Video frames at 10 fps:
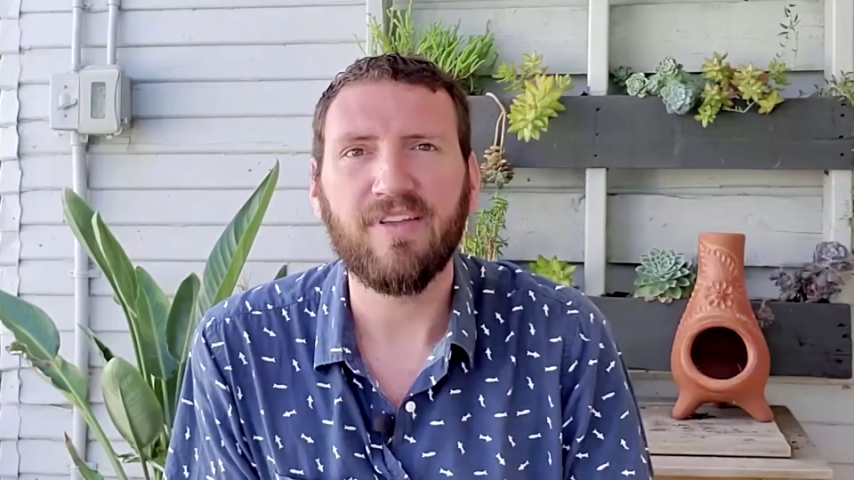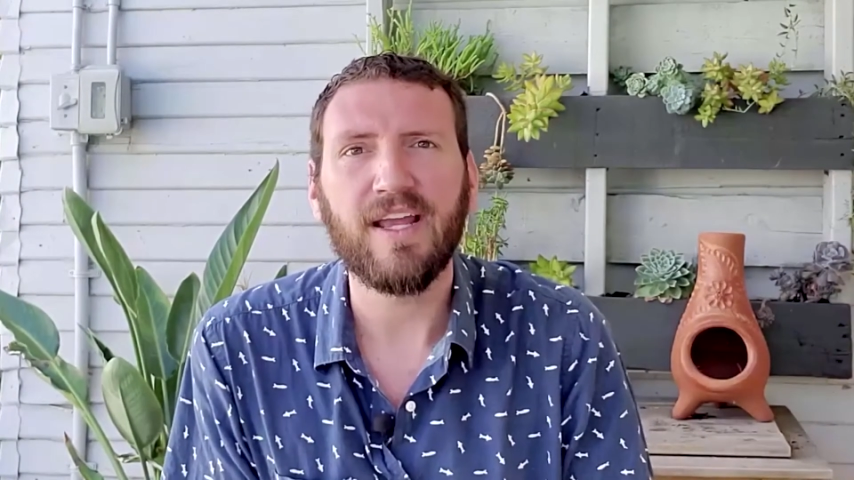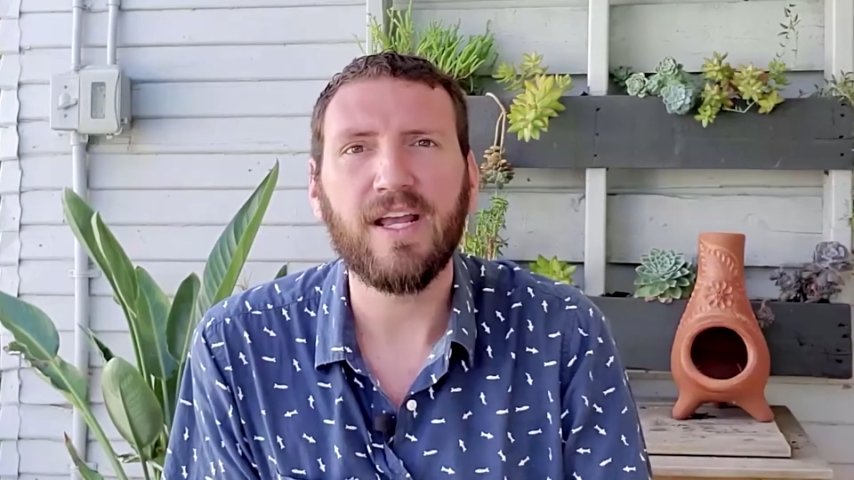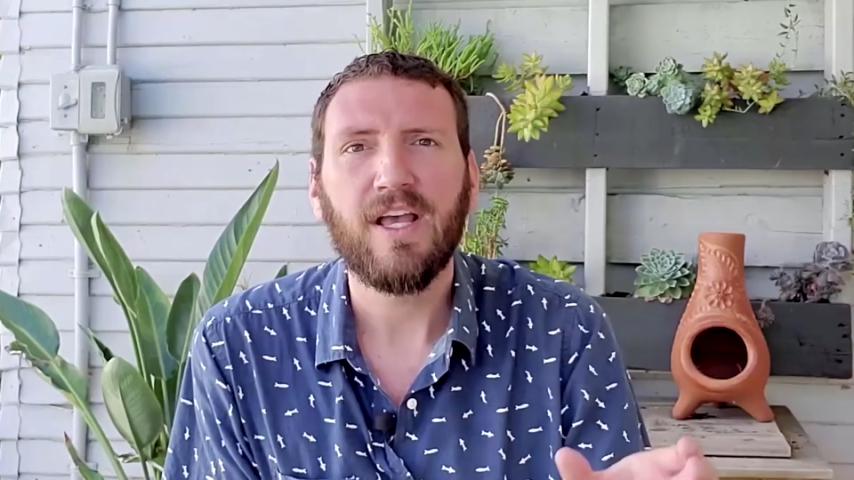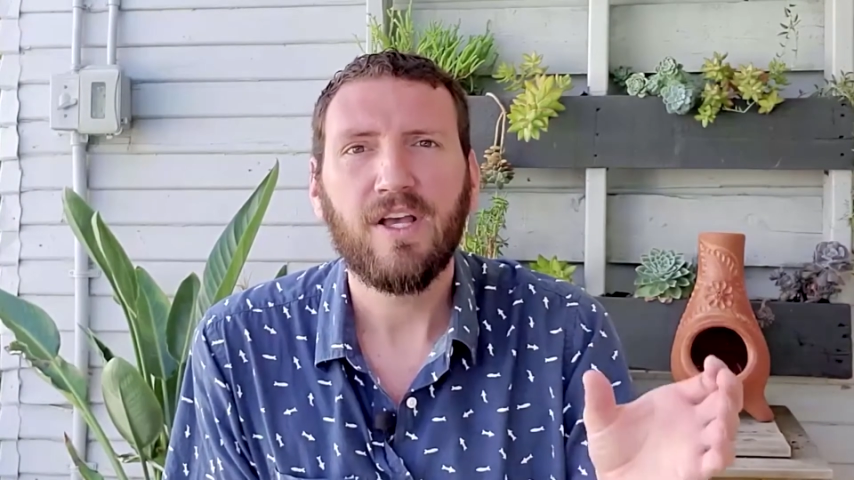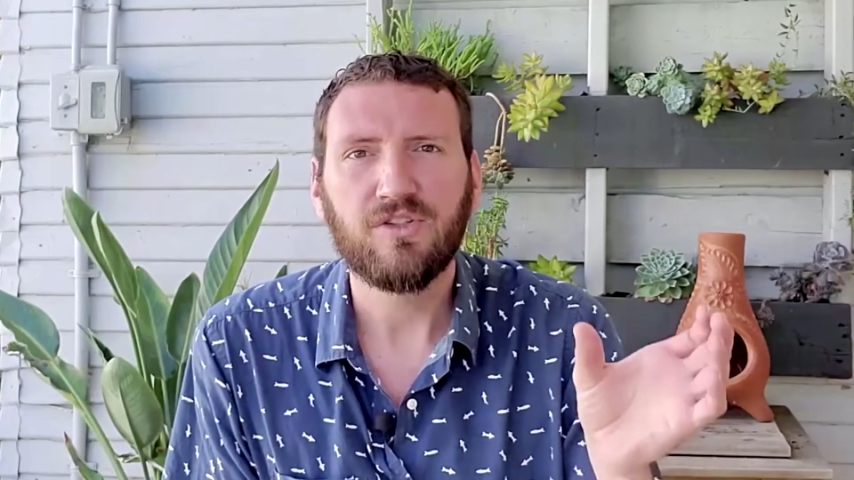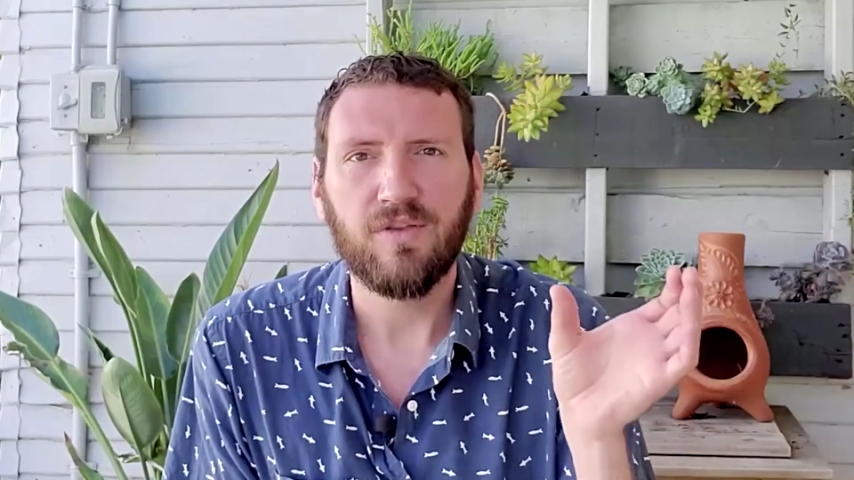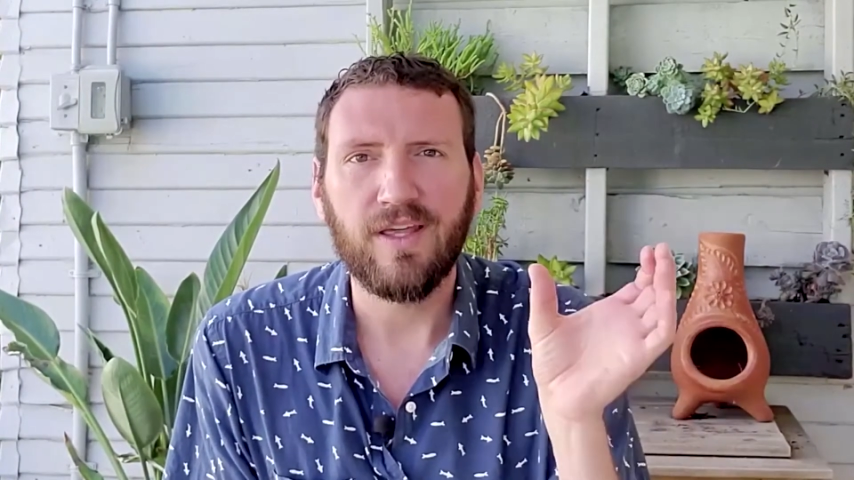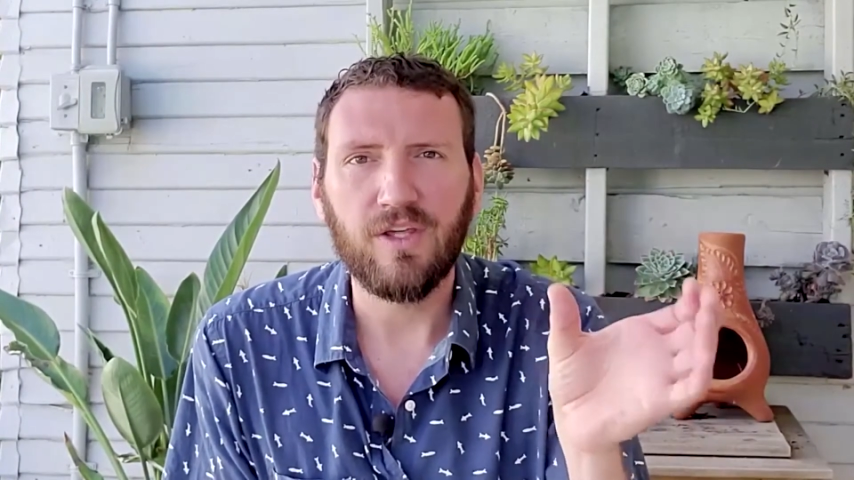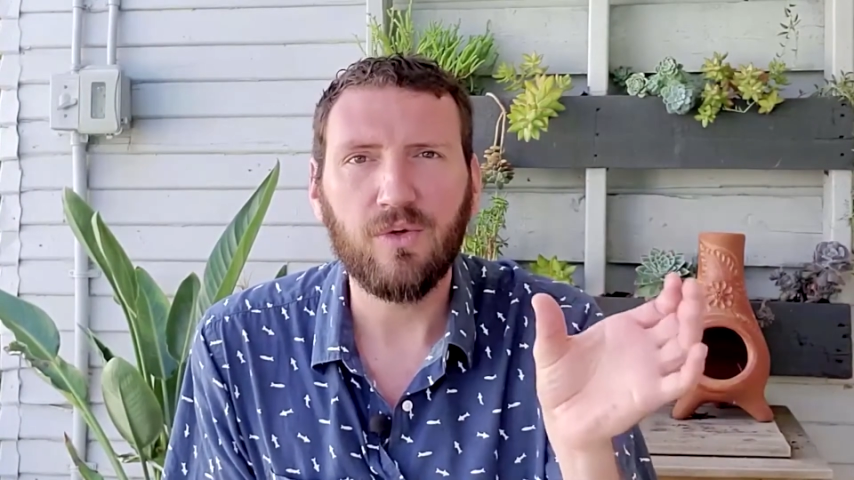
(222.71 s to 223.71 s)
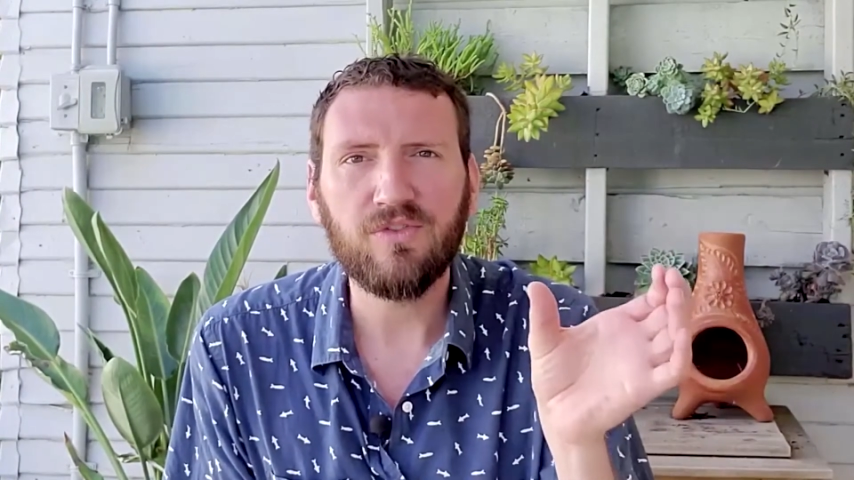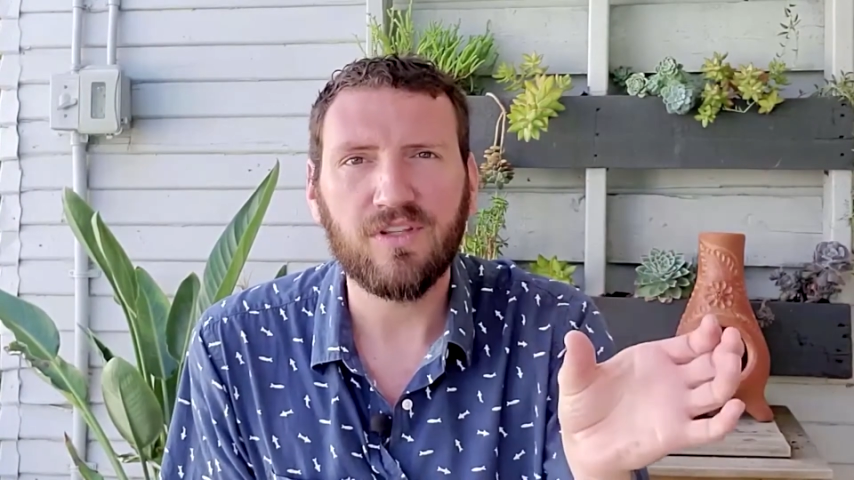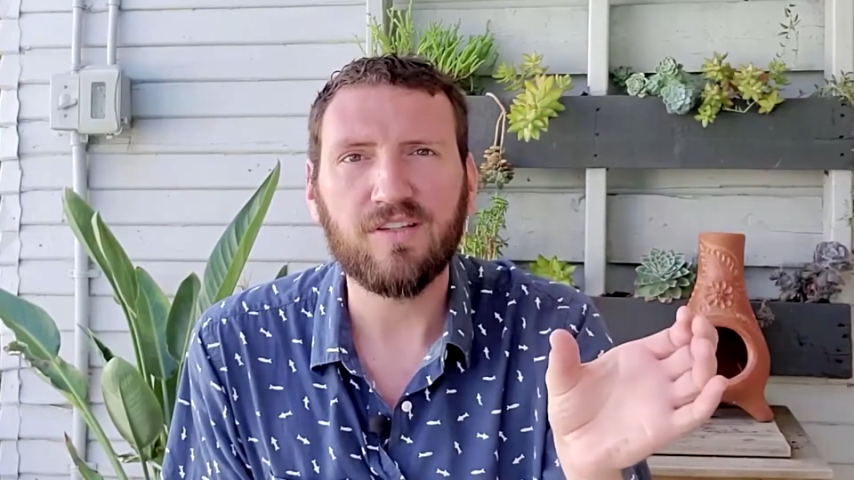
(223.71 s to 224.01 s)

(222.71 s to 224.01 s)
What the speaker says: thing. So they use this